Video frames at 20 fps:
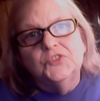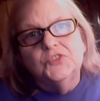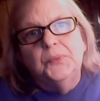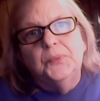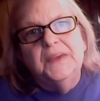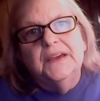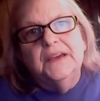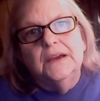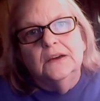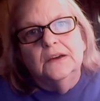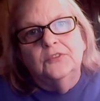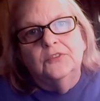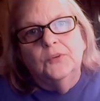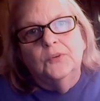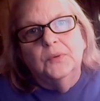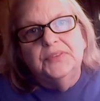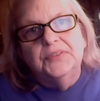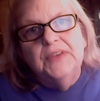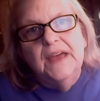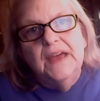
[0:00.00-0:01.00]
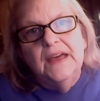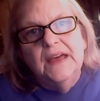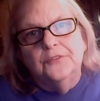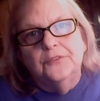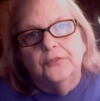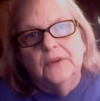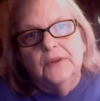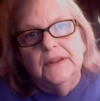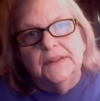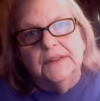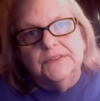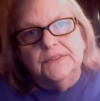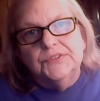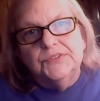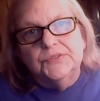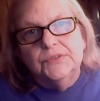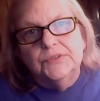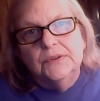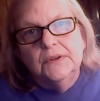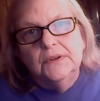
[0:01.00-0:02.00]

be careful with the antifreeze.